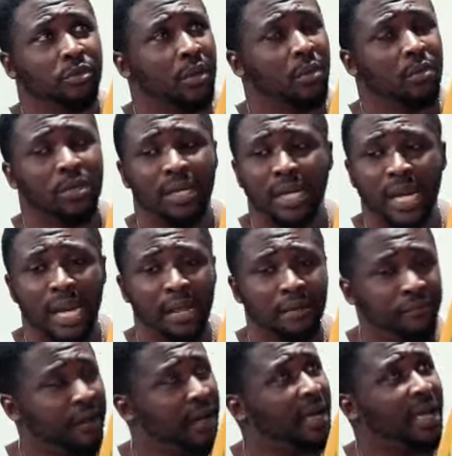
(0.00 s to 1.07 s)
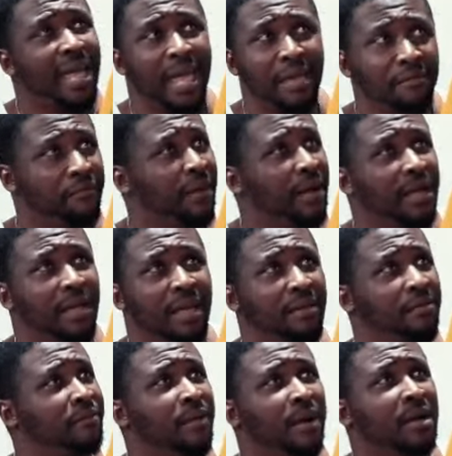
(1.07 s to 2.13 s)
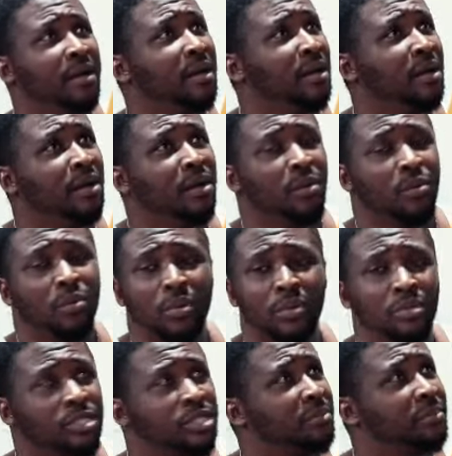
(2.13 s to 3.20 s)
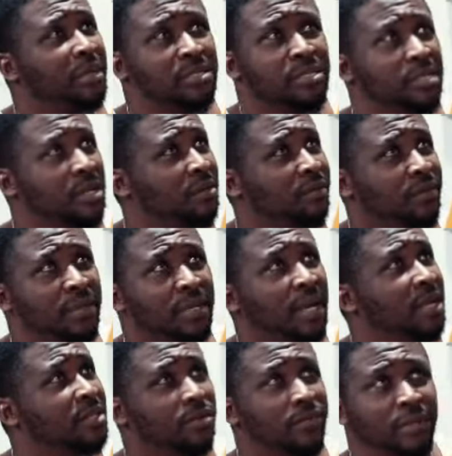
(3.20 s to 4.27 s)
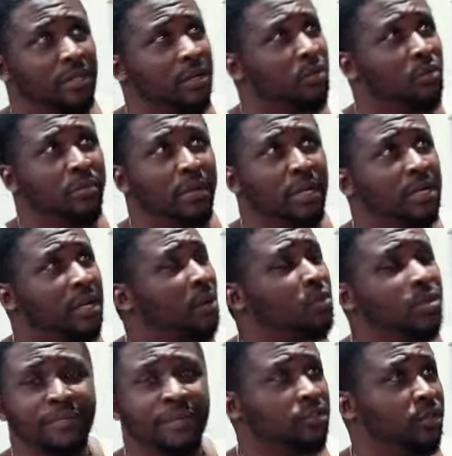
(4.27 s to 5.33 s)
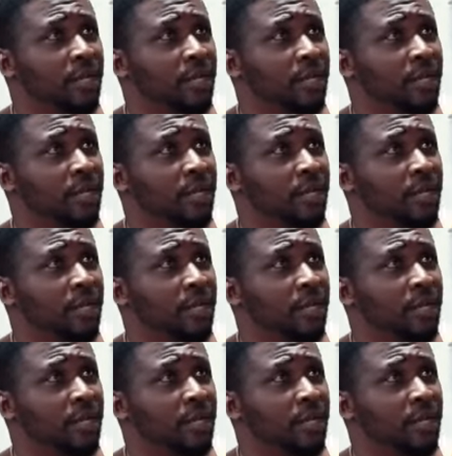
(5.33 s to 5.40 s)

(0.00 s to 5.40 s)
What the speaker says: I'm sure I would never, ever, ever want to see myself in the hands of another woman.